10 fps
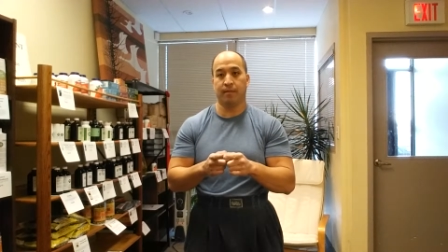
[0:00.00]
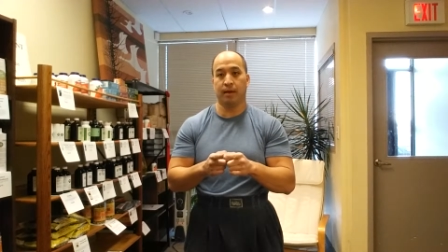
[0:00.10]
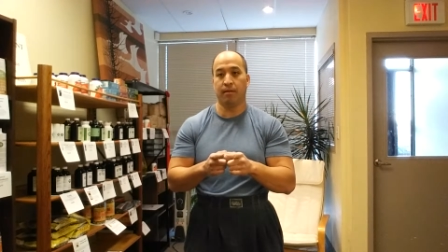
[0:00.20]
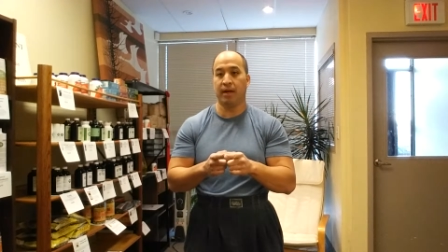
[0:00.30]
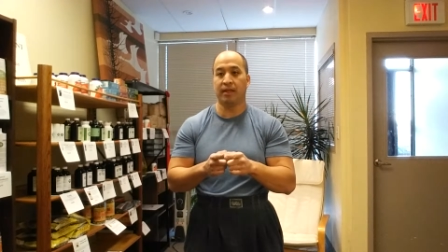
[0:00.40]

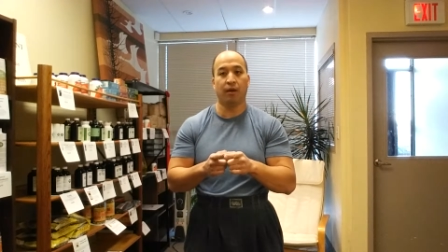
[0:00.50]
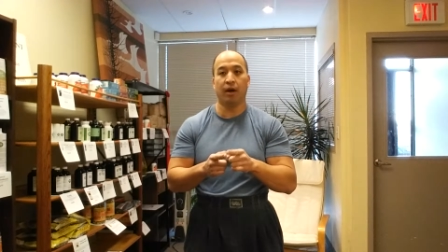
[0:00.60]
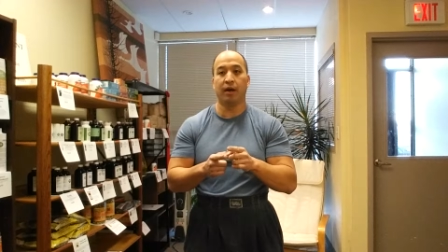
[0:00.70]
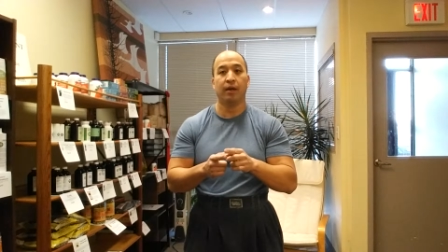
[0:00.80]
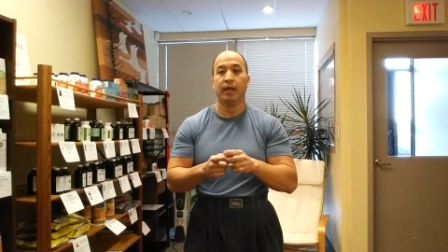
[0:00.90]
all right? There
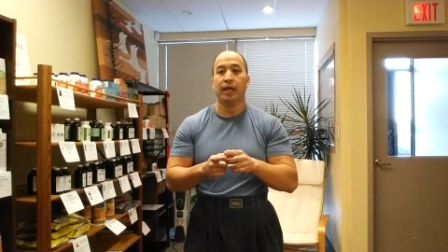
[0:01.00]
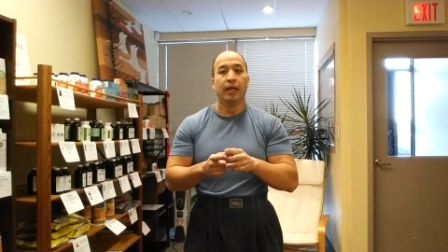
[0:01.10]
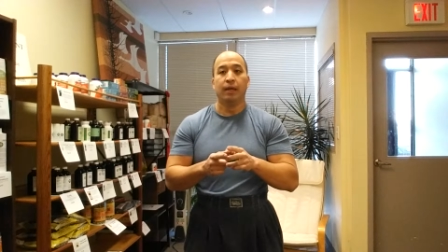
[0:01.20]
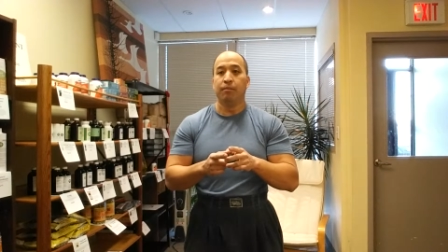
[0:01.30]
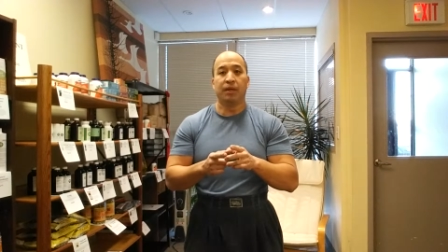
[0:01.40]
are,
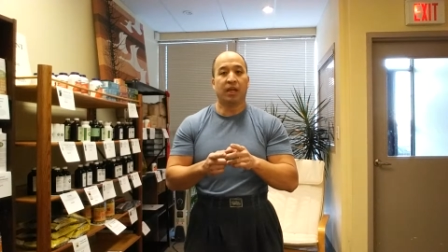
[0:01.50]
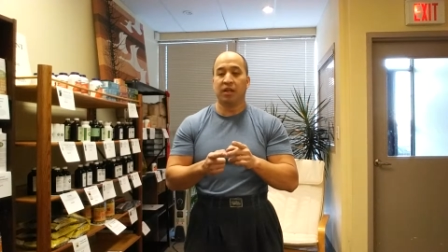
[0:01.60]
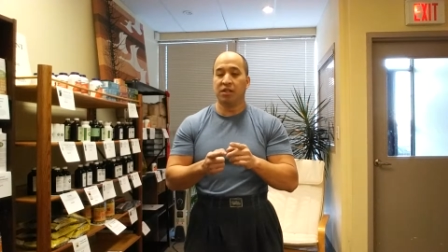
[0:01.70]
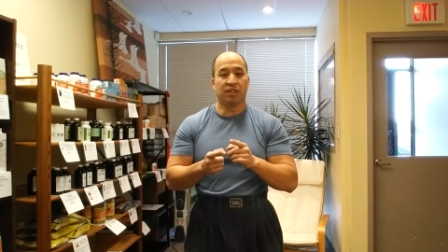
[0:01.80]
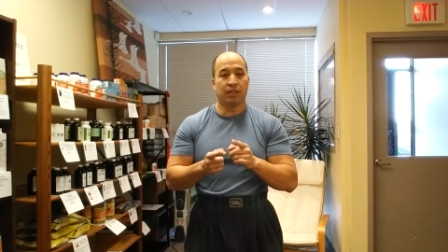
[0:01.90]

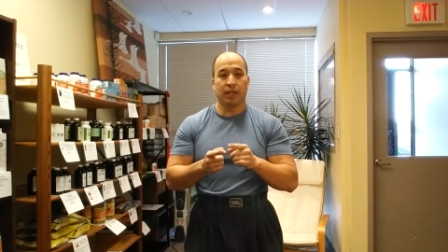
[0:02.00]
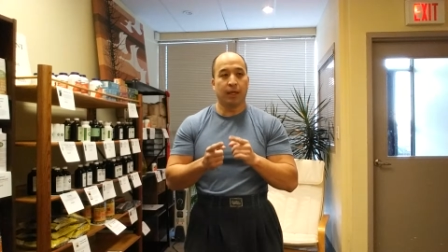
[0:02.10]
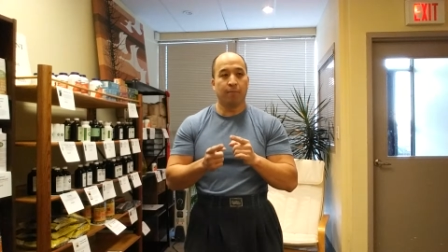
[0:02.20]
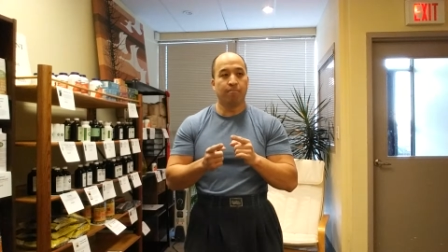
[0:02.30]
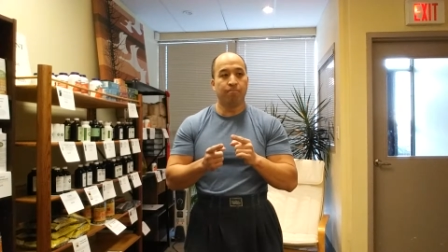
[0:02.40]
because
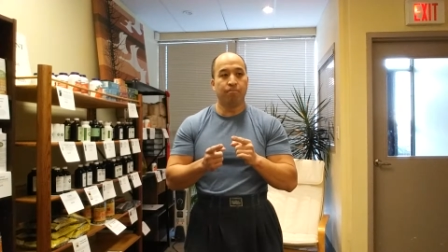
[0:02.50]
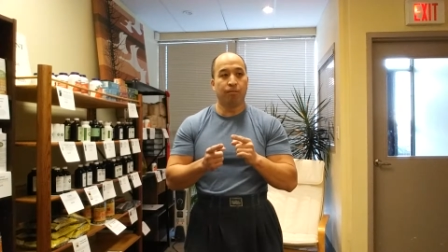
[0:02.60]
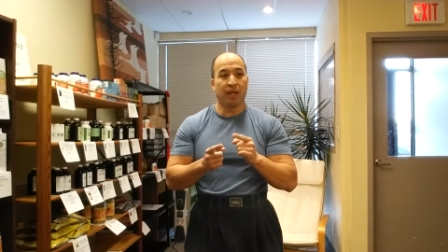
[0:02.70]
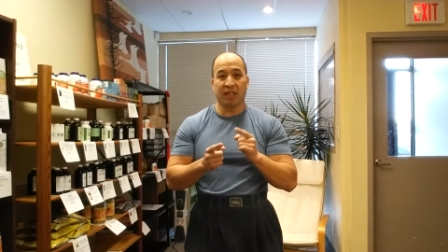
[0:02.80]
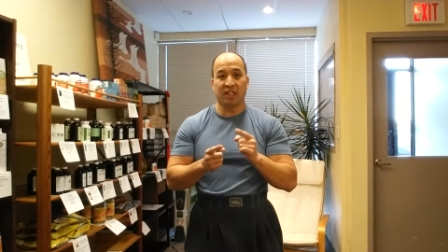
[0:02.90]
um,
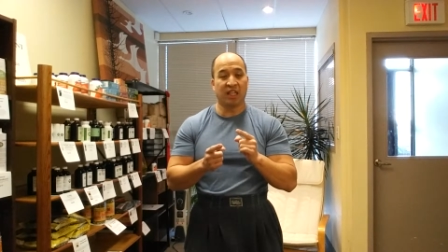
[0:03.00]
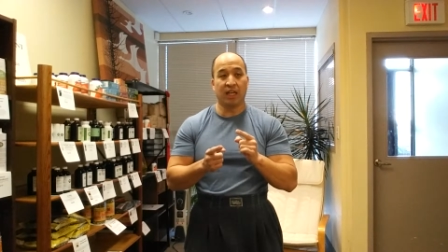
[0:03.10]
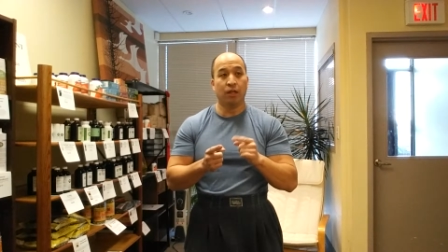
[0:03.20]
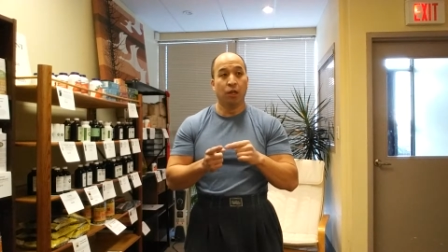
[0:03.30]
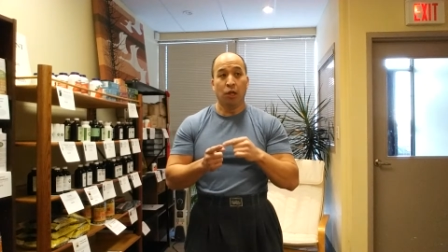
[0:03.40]
like I
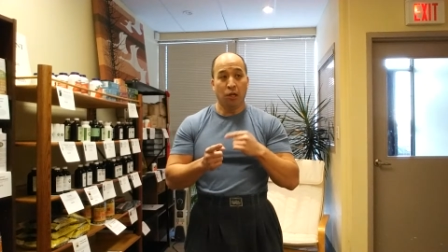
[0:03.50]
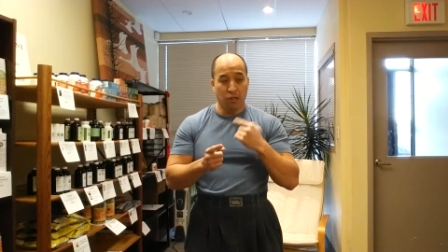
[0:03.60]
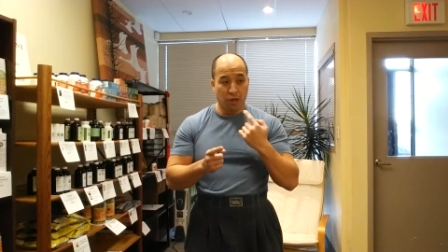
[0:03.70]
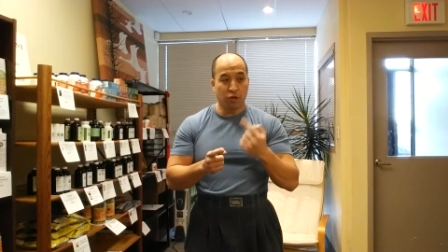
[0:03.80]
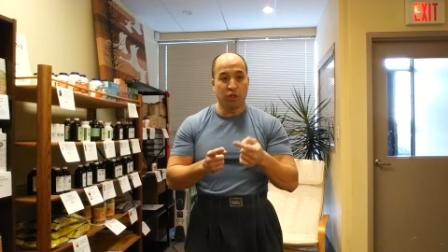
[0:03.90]
said,
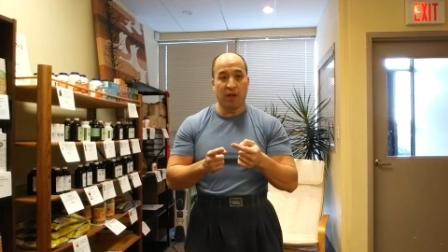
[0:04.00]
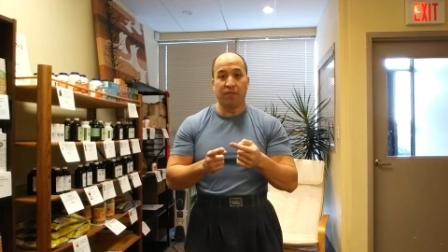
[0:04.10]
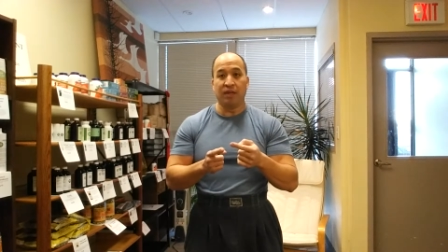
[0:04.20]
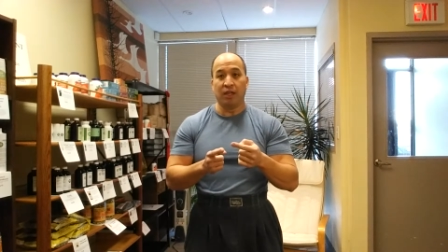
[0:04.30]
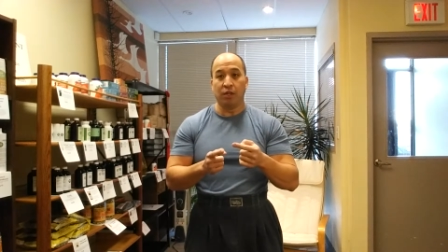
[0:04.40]

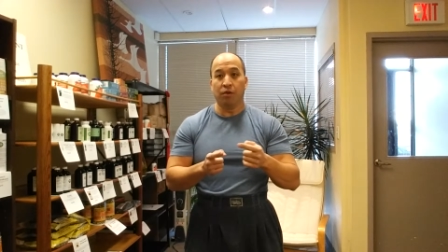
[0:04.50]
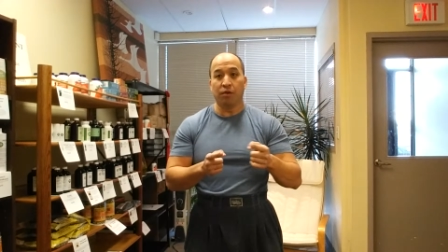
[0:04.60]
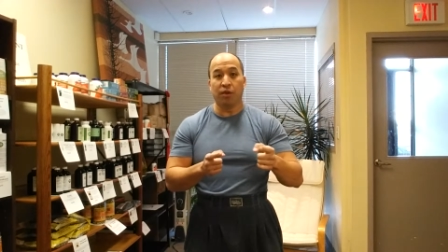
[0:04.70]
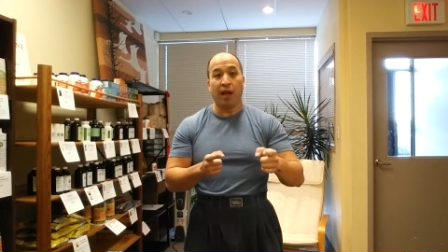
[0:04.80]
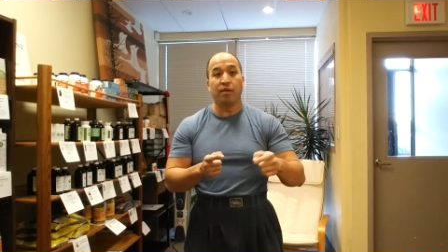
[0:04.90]
longevity, you know,
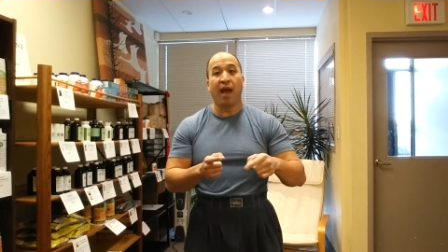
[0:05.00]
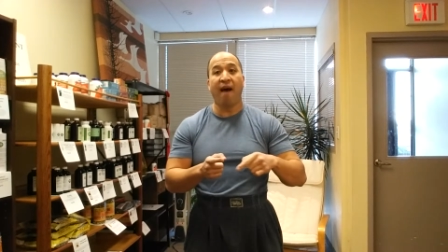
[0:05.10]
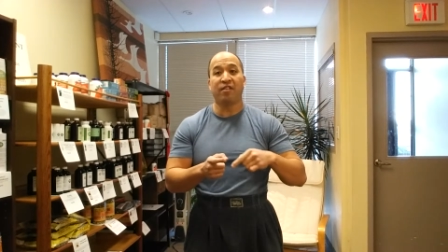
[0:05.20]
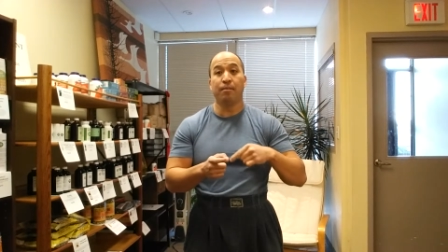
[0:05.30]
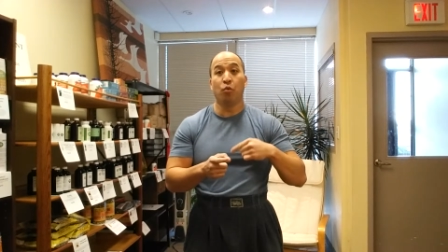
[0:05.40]
and you
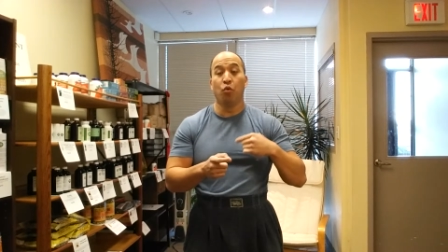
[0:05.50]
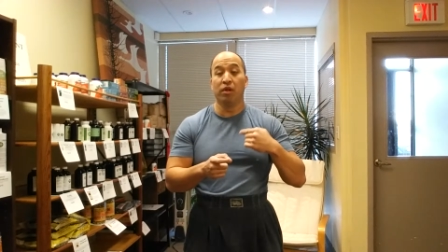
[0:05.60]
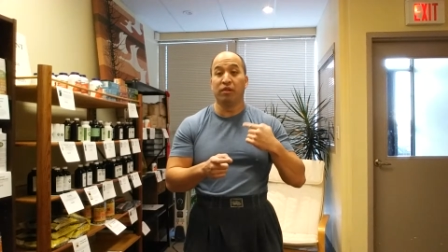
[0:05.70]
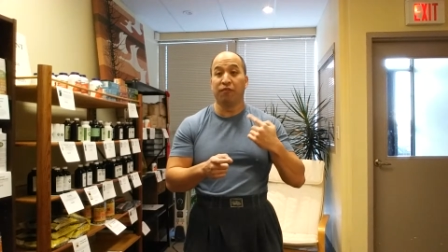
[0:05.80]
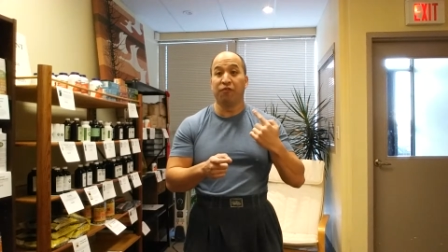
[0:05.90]
have to be
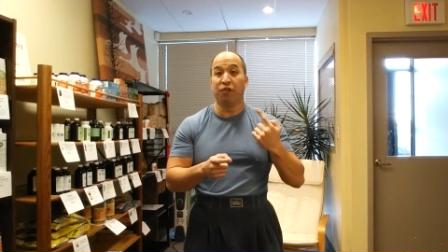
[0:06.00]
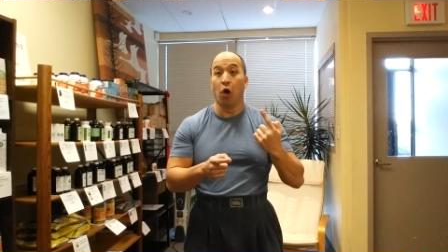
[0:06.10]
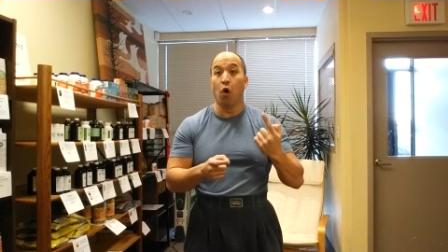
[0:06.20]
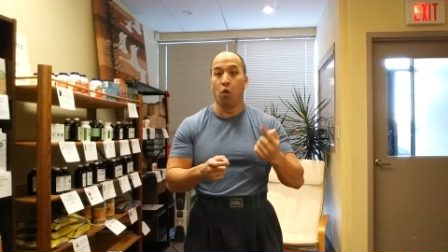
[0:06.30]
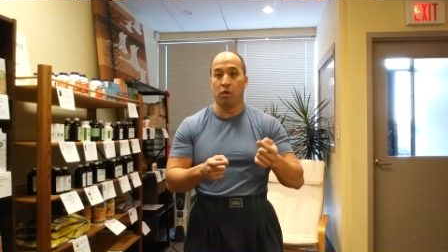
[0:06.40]
willing to
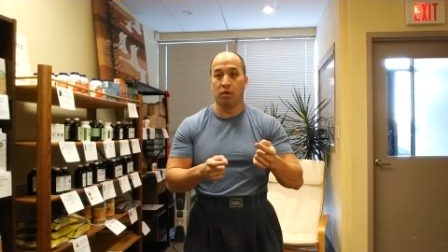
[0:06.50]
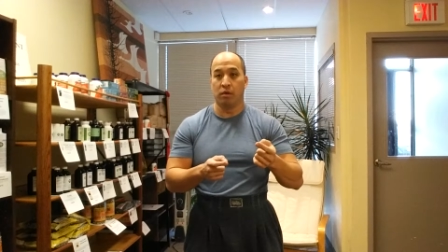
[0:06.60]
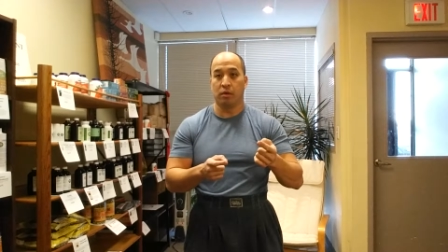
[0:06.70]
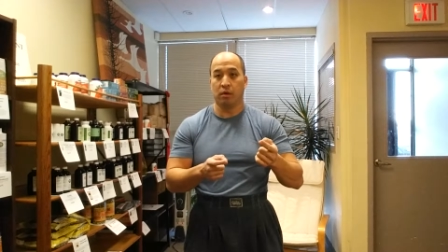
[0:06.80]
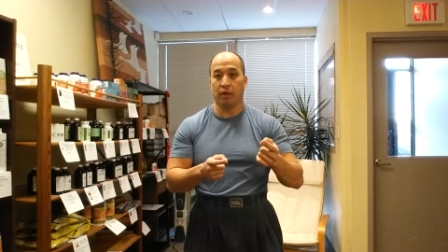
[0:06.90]
flow,
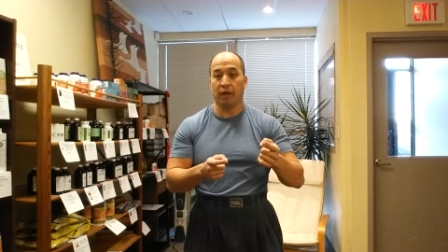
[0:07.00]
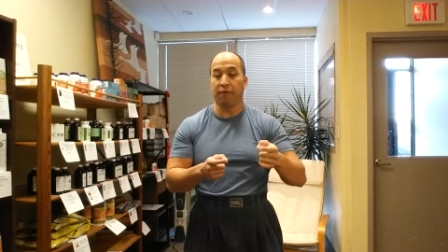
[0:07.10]
okay?